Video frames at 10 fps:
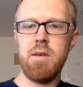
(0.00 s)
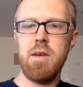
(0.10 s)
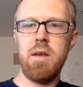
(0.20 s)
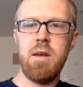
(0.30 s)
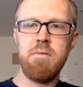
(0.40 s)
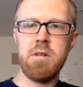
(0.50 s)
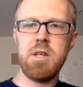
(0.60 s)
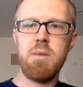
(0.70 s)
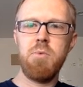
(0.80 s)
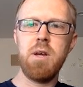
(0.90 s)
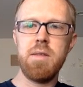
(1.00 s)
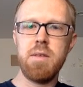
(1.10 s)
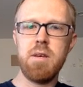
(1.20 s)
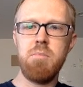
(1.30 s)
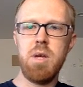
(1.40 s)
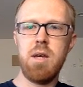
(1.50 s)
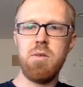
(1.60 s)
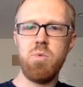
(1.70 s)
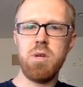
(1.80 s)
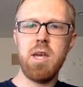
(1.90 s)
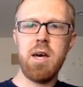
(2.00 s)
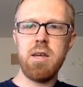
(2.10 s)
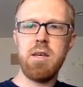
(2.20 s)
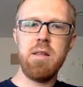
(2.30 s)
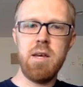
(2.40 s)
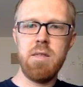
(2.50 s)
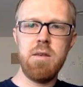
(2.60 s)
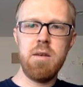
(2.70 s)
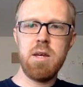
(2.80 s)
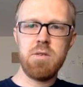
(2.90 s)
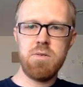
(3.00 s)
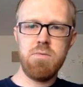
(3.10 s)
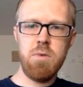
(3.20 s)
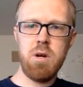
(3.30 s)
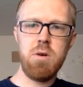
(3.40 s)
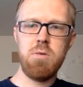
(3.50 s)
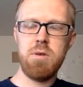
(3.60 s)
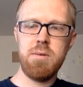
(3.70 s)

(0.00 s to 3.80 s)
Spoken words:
and every time we get the command, we'll calculate the next row,